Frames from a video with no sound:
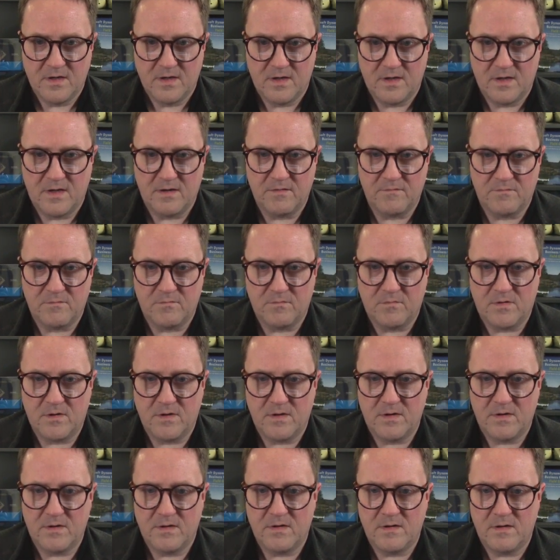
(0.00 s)

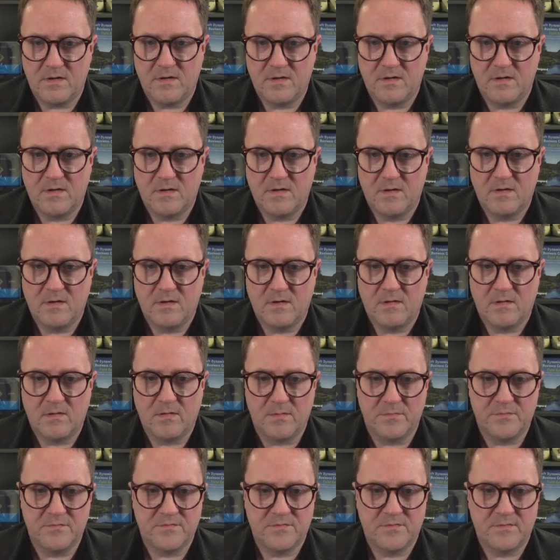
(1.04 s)
F1,
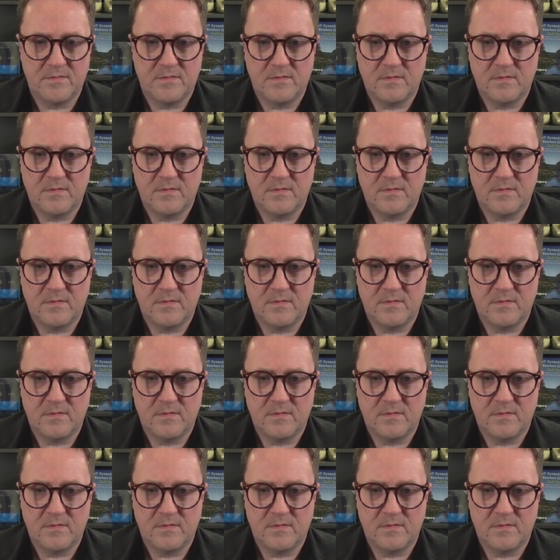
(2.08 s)
oops,